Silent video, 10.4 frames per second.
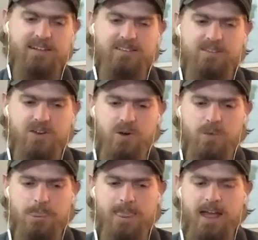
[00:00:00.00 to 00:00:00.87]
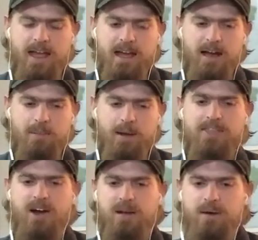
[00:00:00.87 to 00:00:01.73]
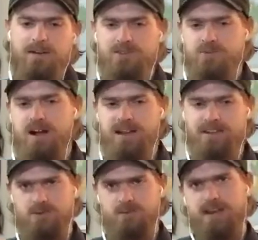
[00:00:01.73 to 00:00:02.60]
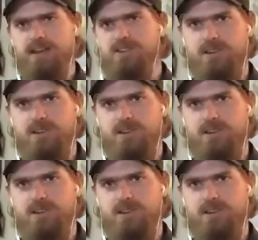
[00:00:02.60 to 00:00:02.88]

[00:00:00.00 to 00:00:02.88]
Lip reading: And so I thought about just writing just a regular